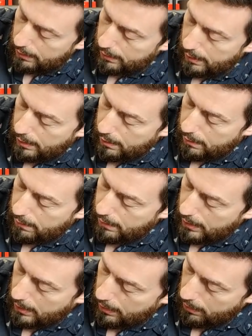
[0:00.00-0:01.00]
that in
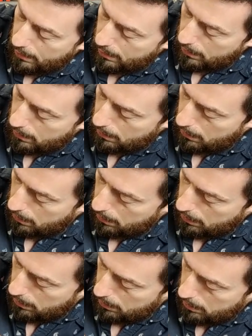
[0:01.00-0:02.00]
there.
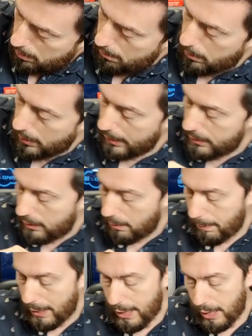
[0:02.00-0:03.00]
Put that into
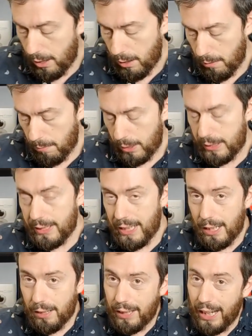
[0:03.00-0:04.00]
the bay. Press it
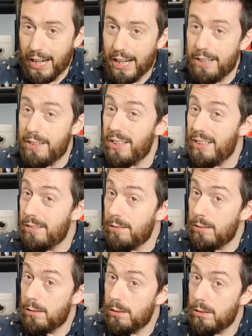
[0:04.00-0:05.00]
down and
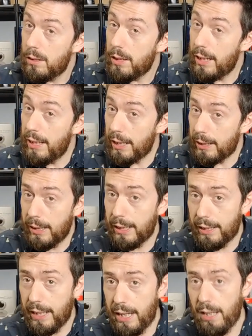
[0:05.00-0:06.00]
you hear that
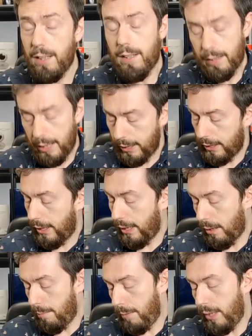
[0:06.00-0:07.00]
click there? That
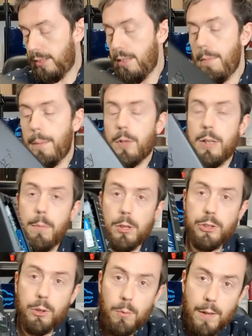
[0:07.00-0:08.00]
click means the memory
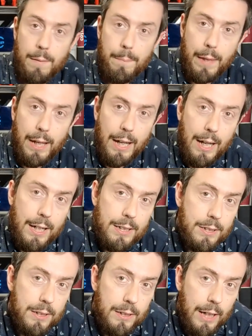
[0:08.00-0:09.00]
module
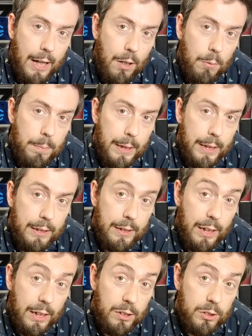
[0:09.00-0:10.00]
has now
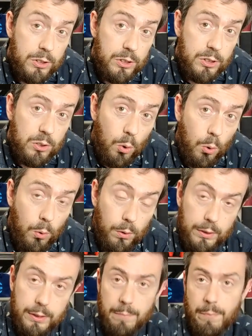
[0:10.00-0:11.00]
been
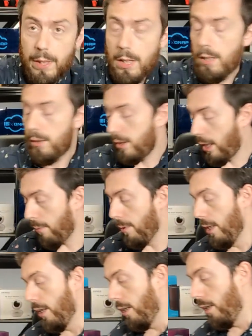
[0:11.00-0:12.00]
installed. So